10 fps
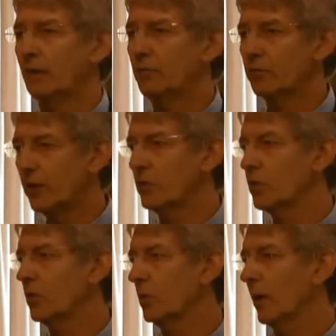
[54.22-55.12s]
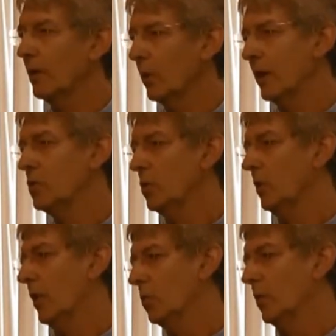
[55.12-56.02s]
treat you in ways you
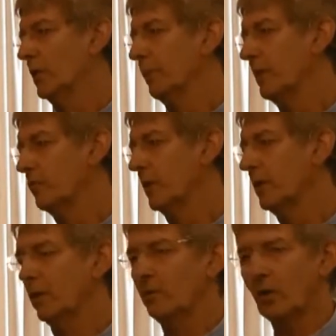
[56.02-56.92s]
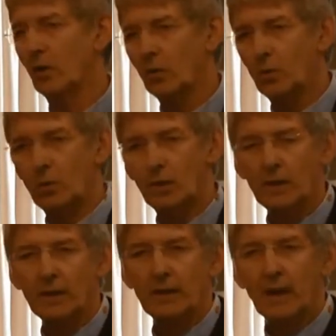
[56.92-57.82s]
don't want to be treated, the whole
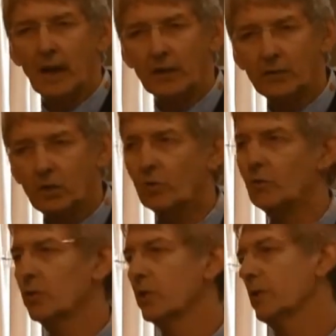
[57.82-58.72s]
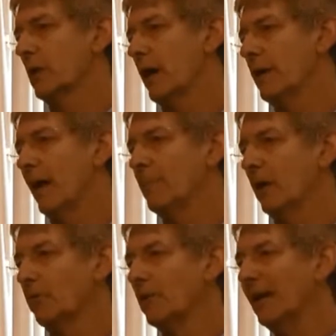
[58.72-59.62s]
unconscious
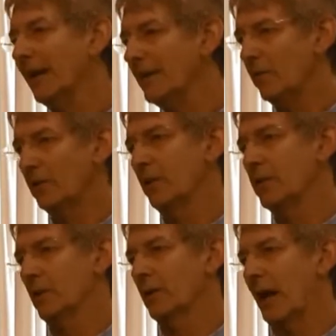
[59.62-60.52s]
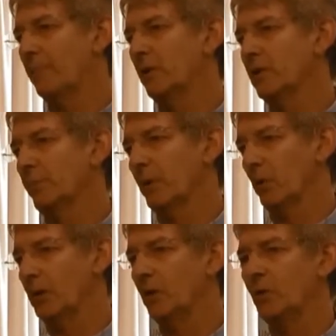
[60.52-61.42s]
dynamic relatedness that happens
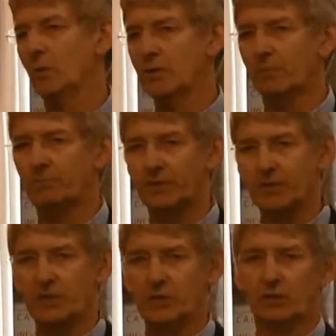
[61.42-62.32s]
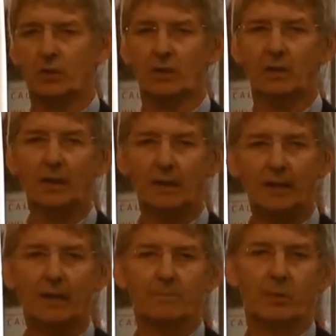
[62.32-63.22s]
between you as a
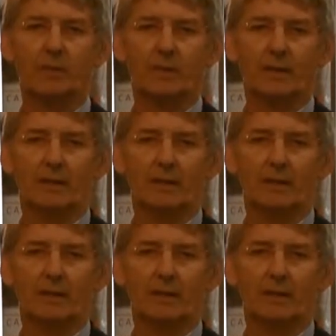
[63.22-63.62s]
positionally appointed